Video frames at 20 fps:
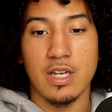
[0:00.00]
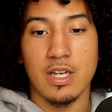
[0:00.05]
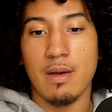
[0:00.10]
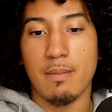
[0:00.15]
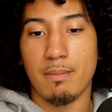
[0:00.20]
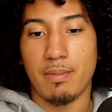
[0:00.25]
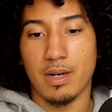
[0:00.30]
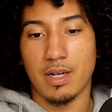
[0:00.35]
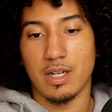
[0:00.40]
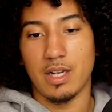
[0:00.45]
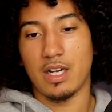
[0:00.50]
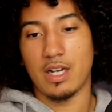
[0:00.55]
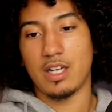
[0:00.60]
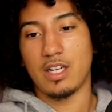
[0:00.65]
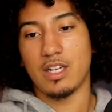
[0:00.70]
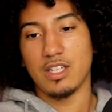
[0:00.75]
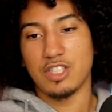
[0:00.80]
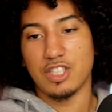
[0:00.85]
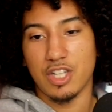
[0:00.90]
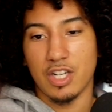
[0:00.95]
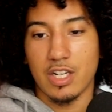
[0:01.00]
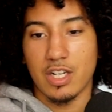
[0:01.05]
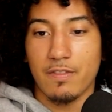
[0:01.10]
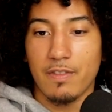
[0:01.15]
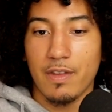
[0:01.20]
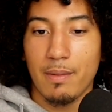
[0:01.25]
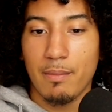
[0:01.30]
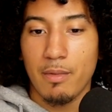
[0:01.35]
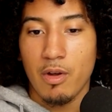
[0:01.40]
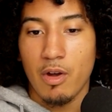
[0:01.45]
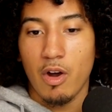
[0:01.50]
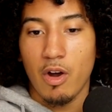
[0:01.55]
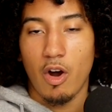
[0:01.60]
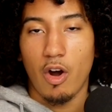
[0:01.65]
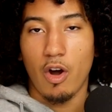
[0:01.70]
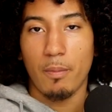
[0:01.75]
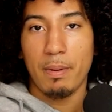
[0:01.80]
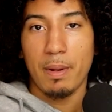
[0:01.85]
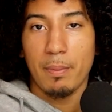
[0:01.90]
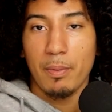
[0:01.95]
but a good chunk of them
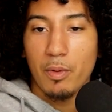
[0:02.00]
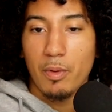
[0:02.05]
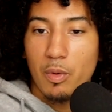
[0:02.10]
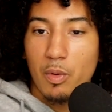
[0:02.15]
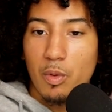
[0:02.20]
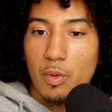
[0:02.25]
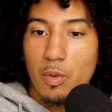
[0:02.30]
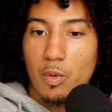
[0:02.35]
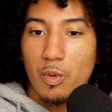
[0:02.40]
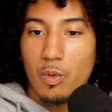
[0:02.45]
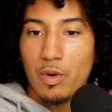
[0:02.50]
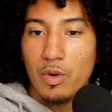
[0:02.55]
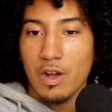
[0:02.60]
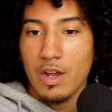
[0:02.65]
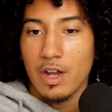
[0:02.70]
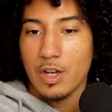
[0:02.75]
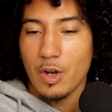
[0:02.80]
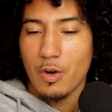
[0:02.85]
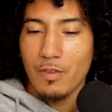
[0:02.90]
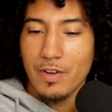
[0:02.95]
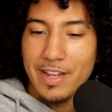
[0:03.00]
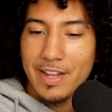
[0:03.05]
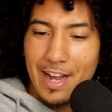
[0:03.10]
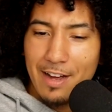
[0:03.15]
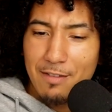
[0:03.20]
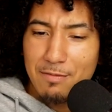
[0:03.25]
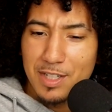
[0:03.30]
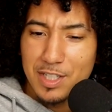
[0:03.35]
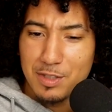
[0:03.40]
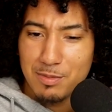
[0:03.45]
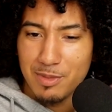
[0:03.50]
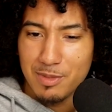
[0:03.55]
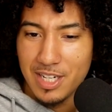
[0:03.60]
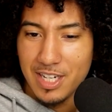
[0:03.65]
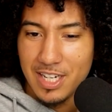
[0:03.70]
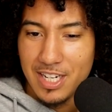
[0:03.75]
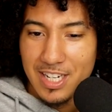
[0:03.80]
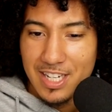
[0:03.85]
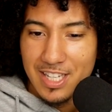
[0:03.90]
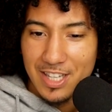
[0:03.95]
are people who don't really have much
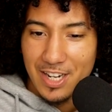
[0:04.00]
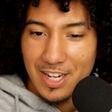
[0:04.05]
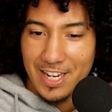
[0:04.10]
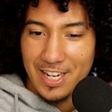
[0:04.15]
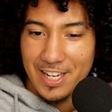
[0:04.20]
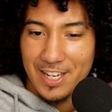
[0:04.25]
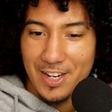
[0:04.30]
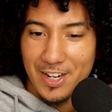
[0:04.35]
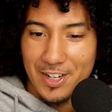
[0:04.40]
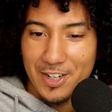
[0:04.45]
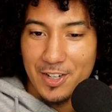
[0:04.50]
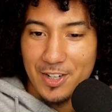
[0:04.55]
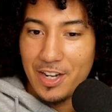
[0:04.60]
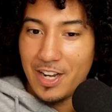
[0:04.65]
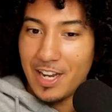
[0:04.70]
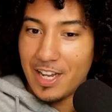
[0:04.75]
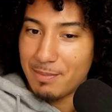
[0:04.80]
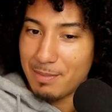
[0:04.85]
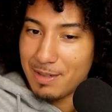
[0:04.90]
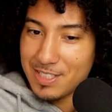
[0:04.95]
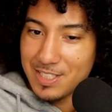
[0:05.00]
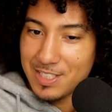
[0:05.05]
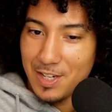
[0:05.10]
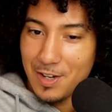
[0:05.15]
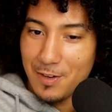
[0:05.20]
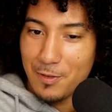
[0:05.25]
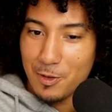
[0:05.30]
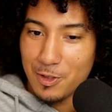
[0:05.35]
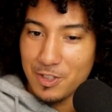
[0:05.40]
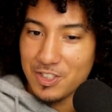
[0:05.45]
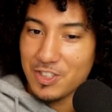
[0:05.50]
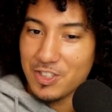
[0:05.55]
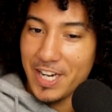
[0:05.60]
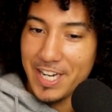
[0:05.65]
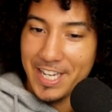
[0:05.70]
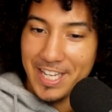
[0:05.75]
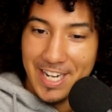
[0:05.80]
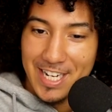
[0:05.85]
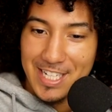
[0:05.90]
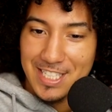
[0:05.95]
money. They're like younger, like myself, when trying
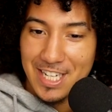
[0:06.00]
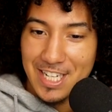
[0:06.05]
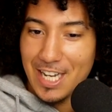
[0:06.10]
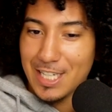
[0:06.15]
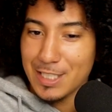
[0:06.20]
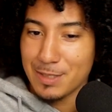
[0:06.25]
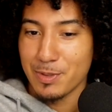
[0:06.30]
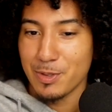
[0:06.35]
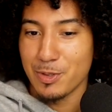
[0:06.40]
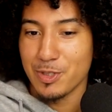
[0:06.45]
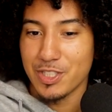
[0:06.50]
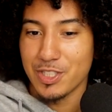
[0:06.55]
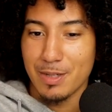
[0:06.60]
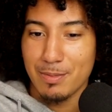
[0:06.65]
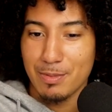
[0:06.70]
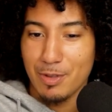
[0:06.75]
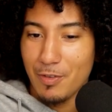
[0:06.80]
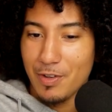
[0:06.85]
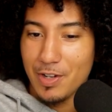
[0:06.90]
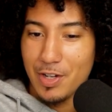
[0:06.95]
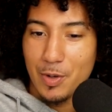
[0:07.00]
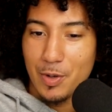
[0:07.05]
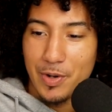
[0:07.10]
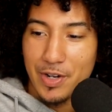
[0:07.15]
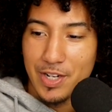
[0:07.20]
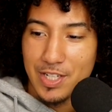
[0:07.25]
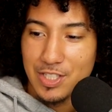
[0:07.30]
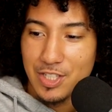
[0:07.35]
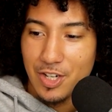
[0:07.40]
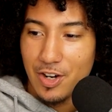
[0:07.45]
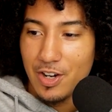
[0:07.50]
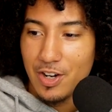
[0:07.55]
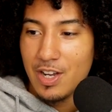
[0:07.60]
to get into entrepreneurship, don't really know where to start.